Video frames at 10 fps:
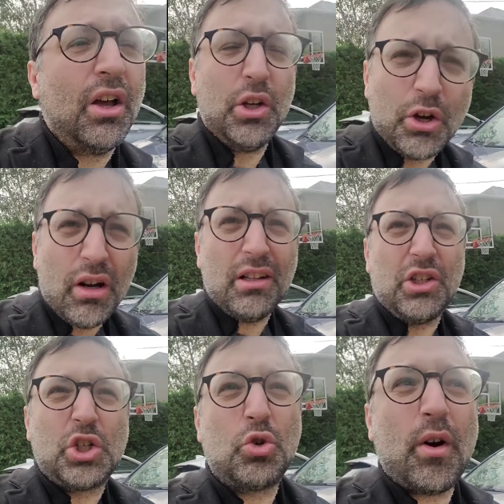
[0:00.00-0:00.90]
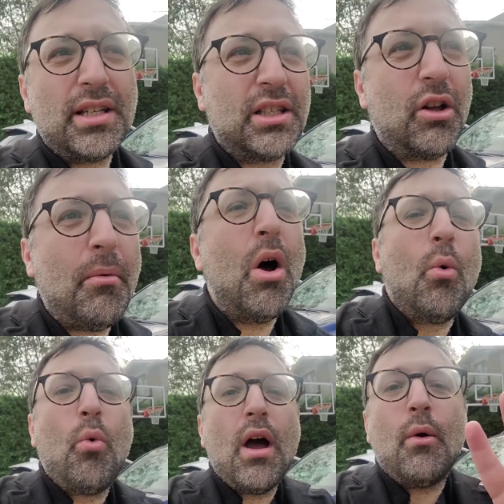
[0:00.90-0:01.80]
you're gonna destroy Sodom?
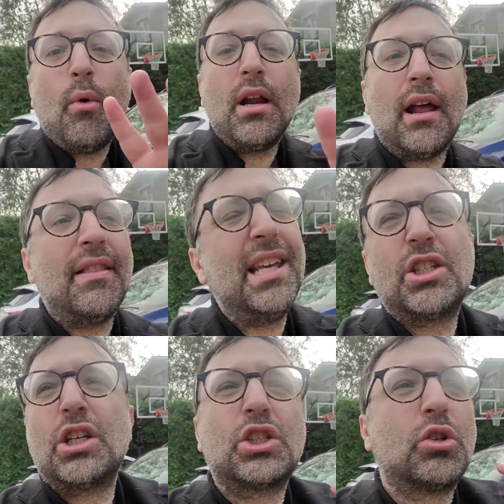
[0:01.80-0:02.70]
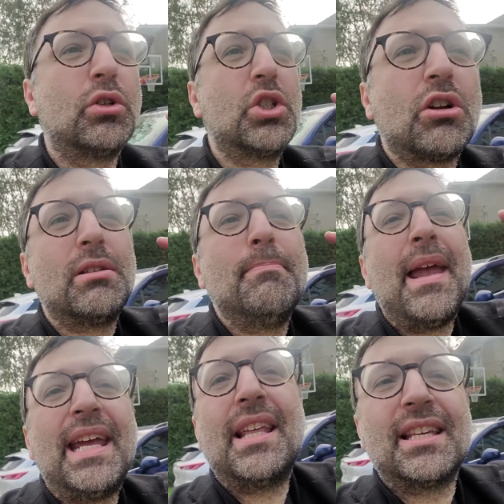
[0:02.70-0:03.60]
What? And he just starts
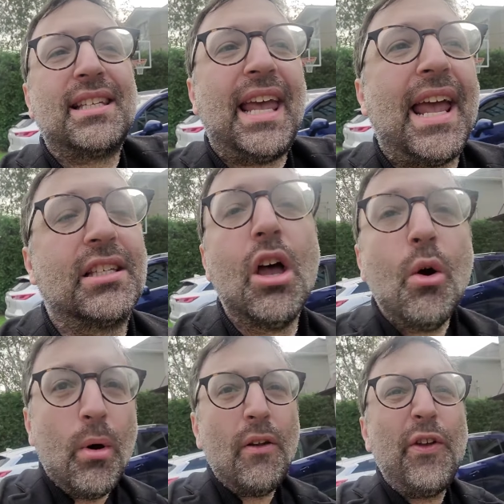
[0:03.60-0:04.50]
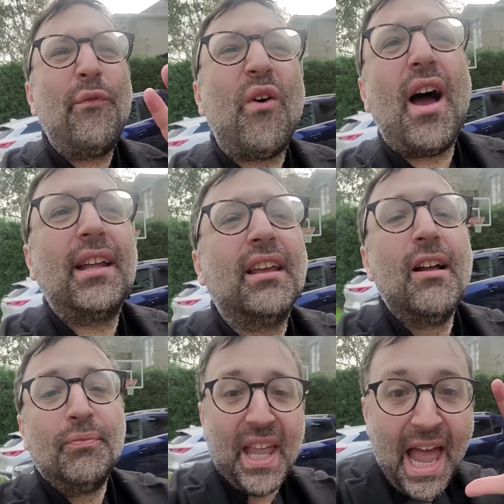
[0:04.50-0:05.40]
making this case. What if you find
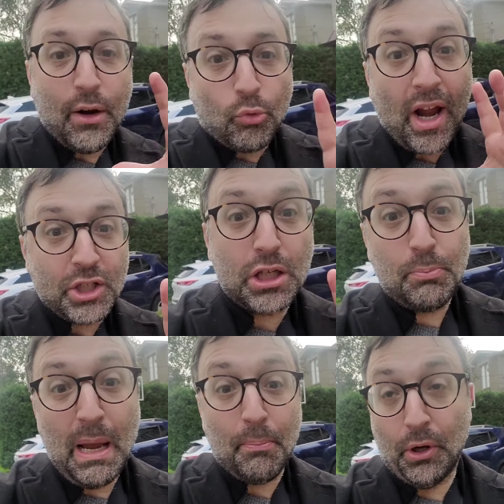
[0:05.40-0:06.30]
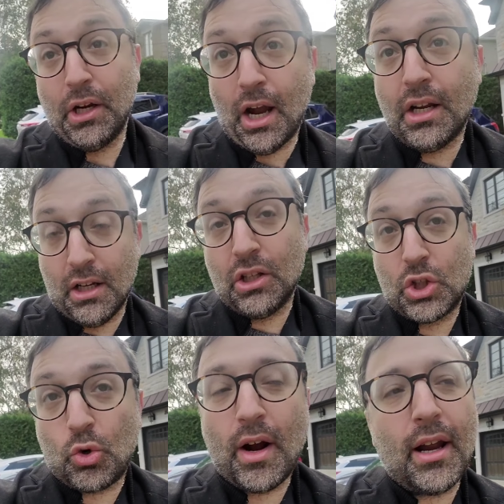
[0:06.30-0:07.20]
10 righteous people? Are you gonna
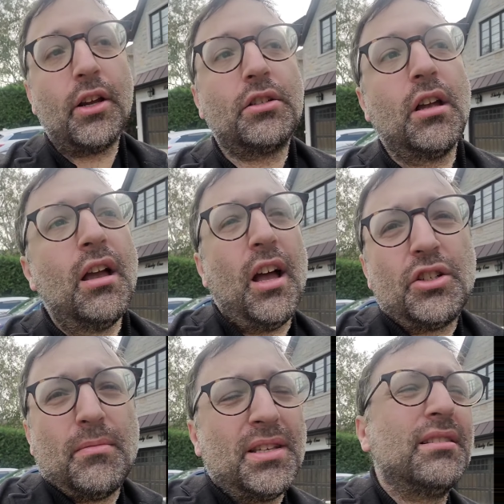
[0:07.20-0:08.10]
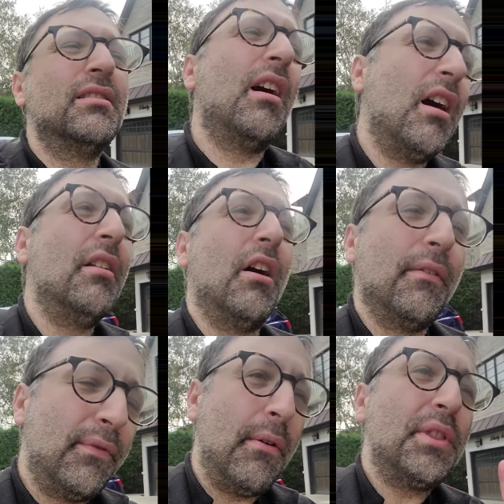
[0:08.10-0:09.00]
destroy it? Hashem says, no.
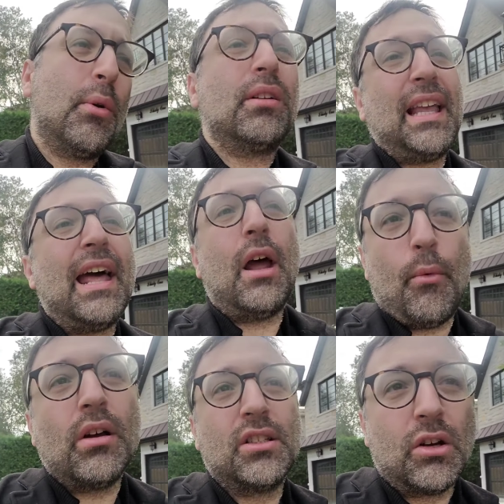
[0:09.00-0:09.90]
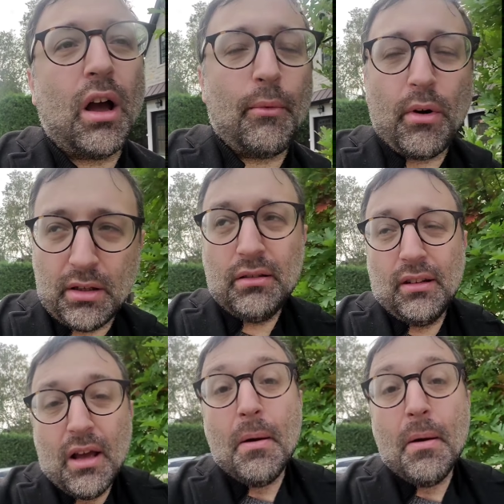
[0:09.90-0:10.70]
If there were 10, I wouldn't,